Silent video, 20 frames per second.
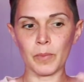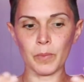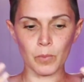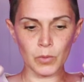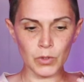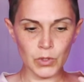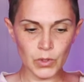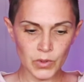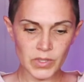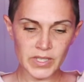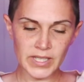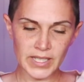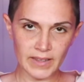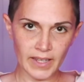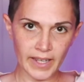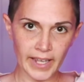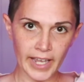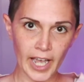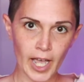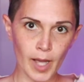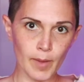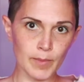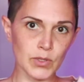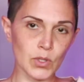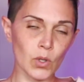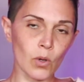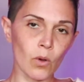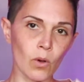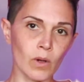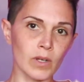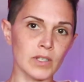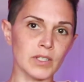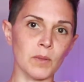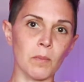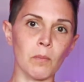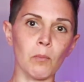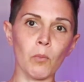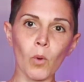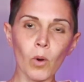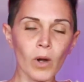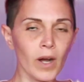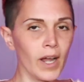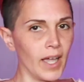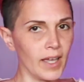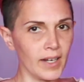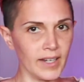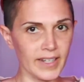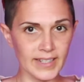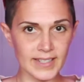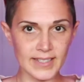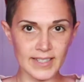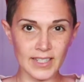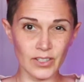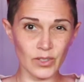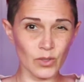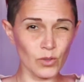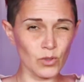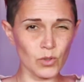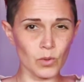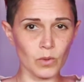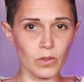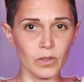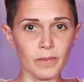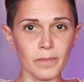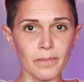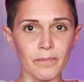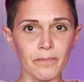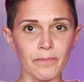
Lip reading: using the caps cause more headaches than usual.